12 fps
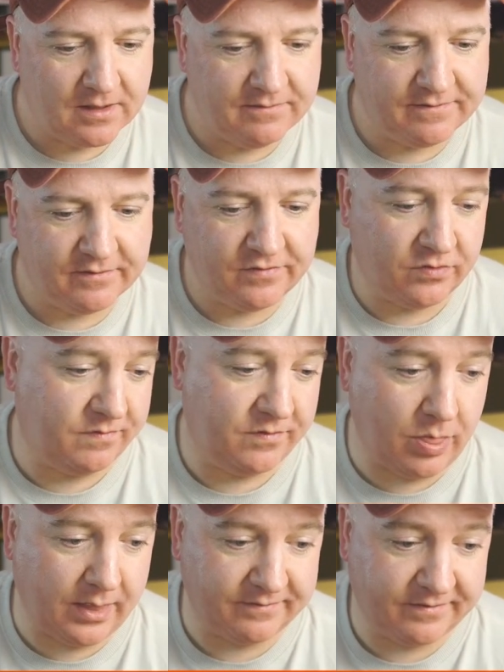for,
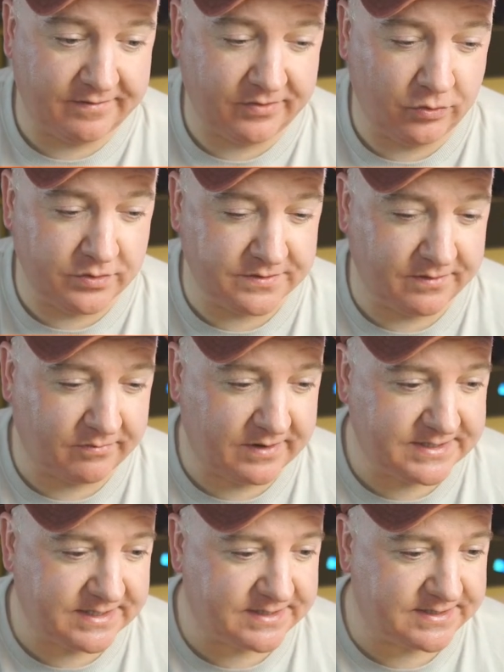for Fusion
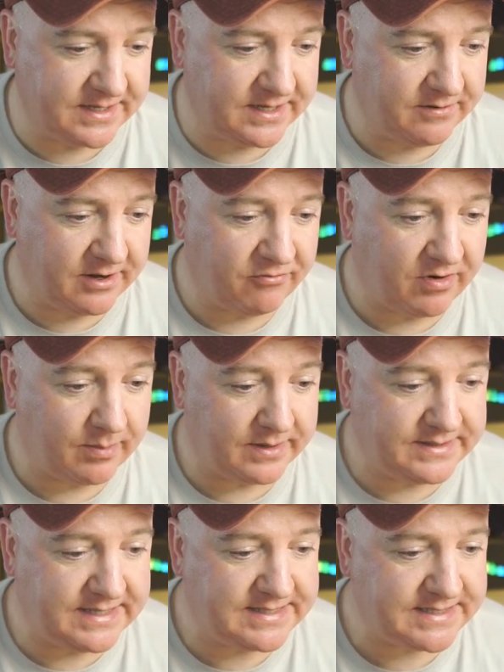360, incredibly
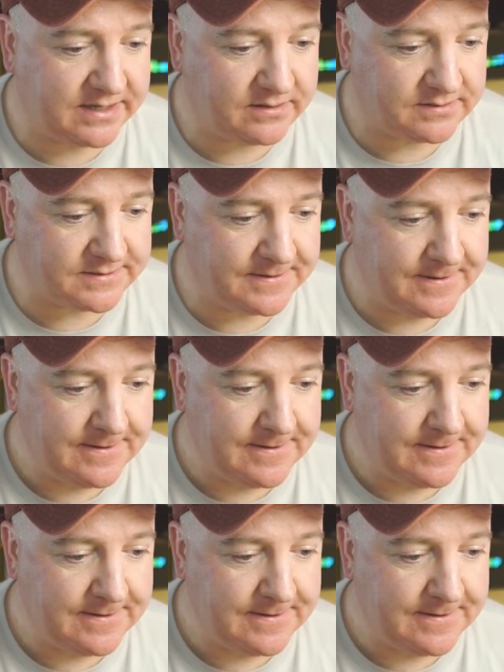detailed.